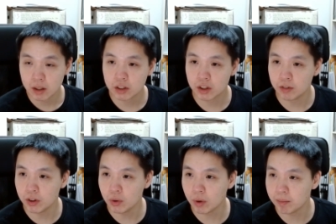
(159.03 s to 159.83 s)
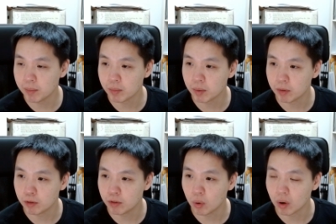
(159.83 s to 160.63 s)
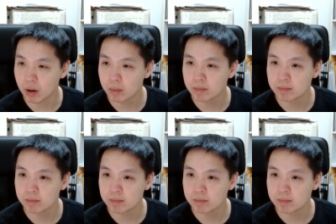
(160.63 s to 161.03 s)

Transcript: So if you remember before,